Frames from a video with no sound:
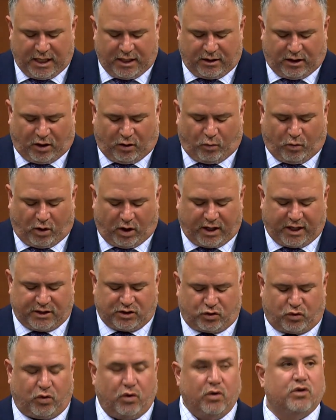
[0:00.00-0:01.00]
Their work
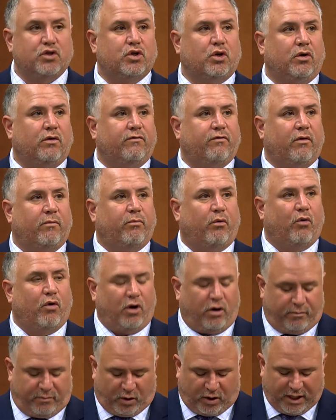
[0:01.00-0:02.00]
is crucial for
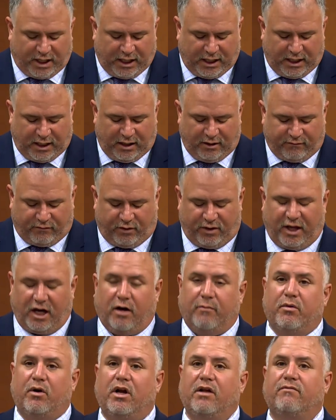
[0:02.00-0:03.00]
Courtenay-Alberni, for the
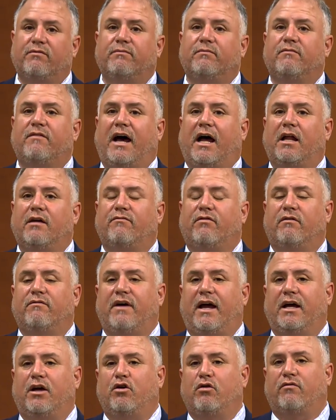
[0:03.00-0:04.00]
Alberni Valley, for
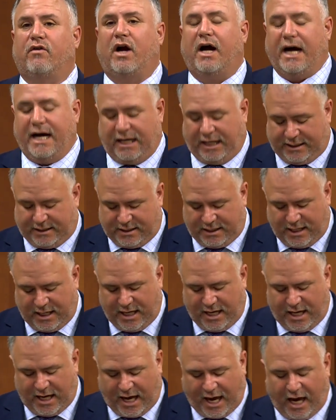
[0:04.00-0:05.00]
Vancouver Island,
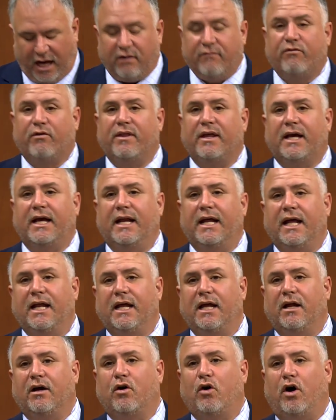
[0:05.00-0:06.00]
and for the
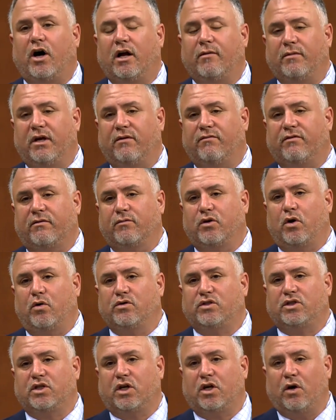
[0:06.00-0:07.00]
Canadian economy from
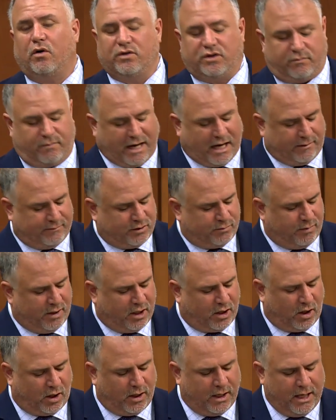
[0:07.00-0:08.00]
coast to coast, Madam
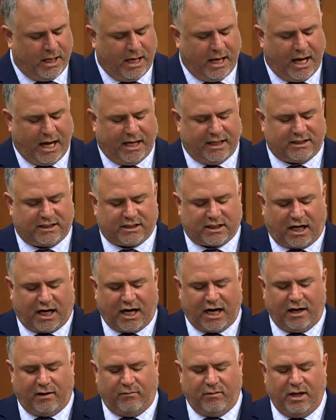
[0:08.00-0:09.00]
Speaker. And it's
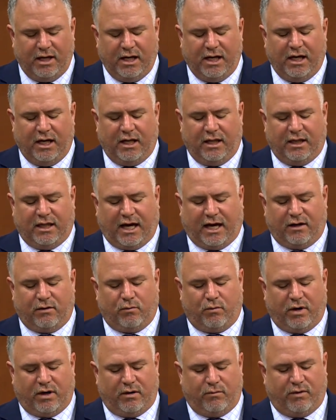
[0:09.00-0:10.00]
time
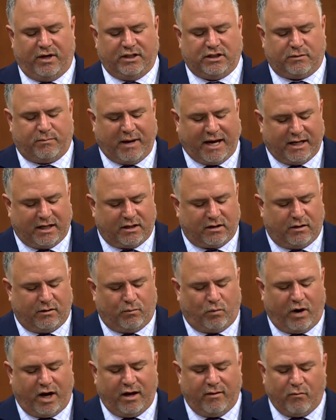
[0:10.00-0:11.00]
that we spend
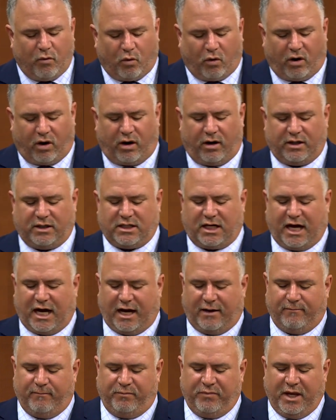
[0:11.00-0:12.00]
way more
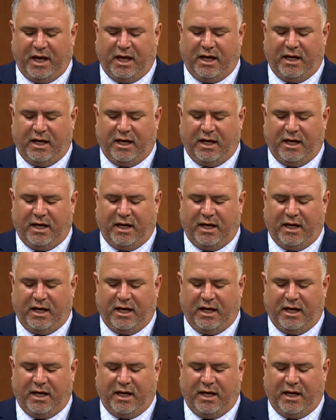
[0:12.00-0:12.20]
time